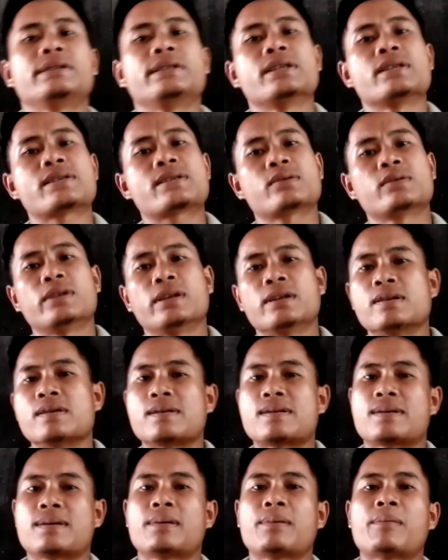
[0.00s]
Dear
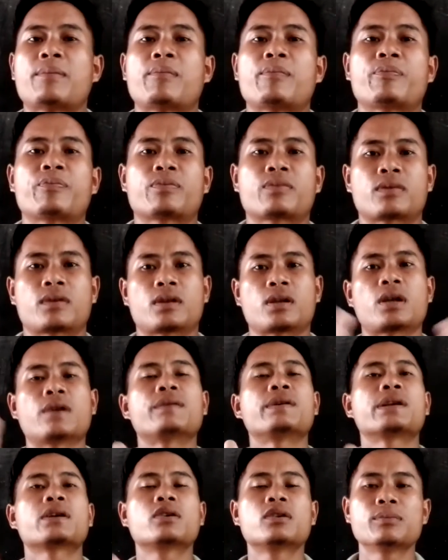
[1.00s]
students,
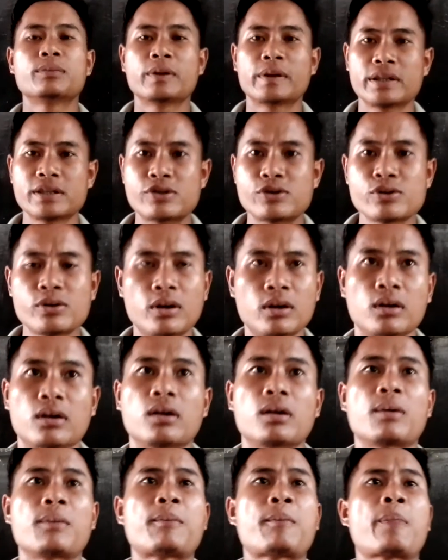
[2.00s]
a very good morning to you
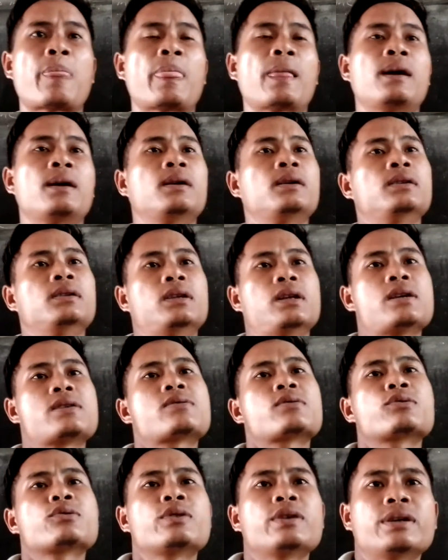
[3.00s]
all.
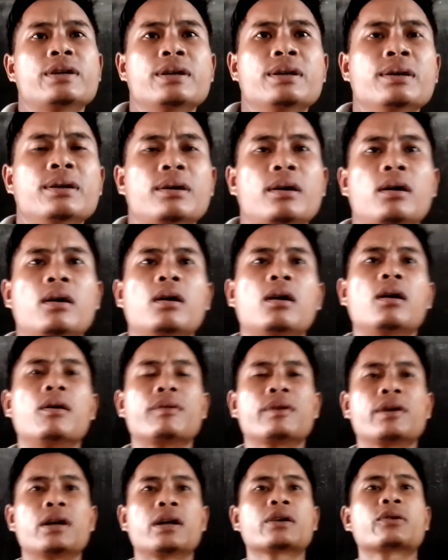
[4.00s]
And so today
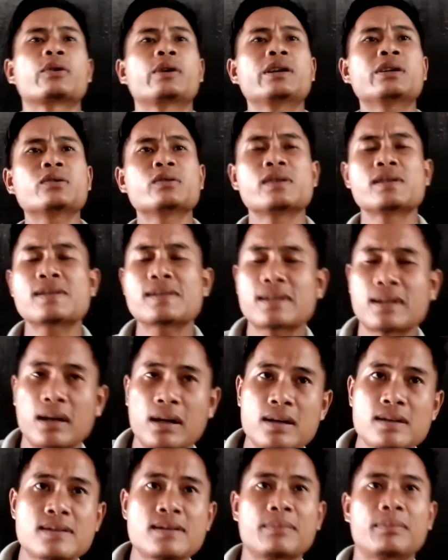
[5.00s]
we are going to
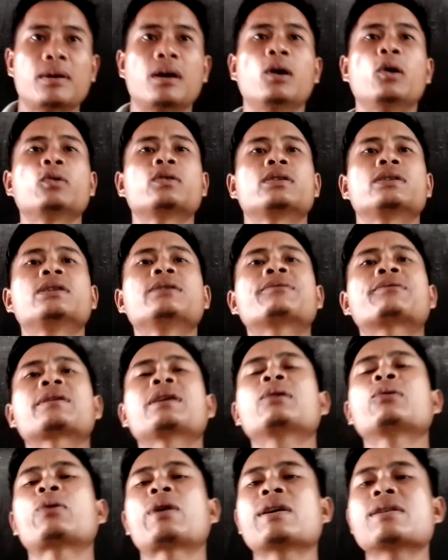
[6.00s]
discuss about the
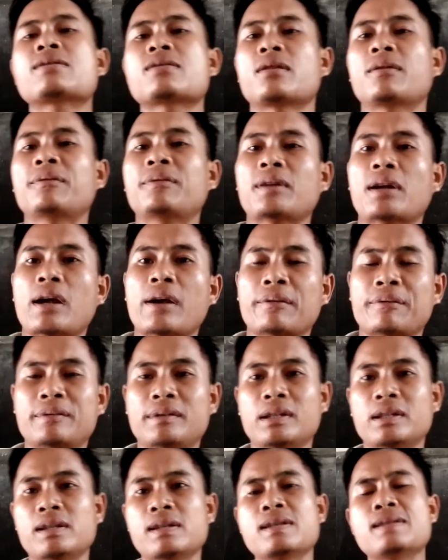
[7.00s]
different ways of life,
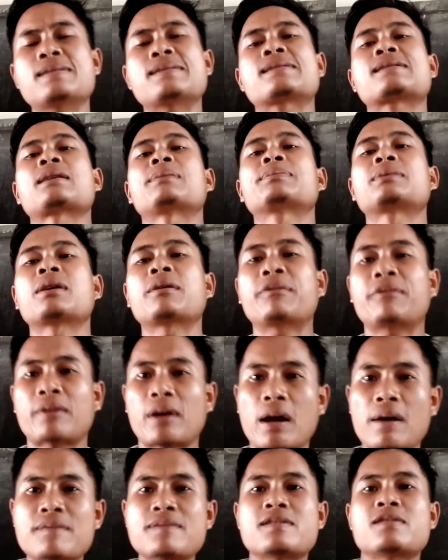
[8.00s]
that is chapter
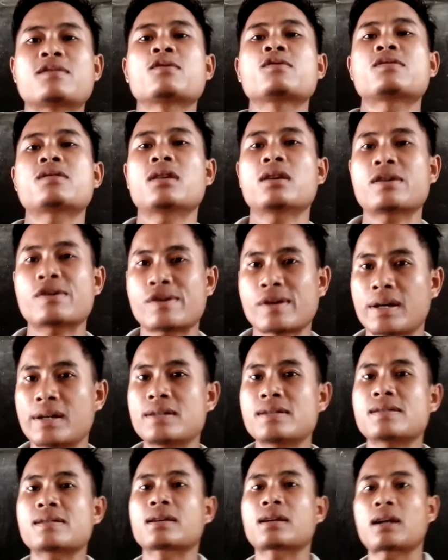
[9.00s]
5 social
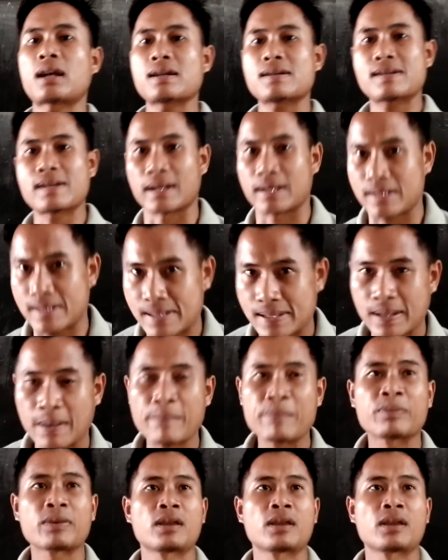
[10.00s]
science in class 6.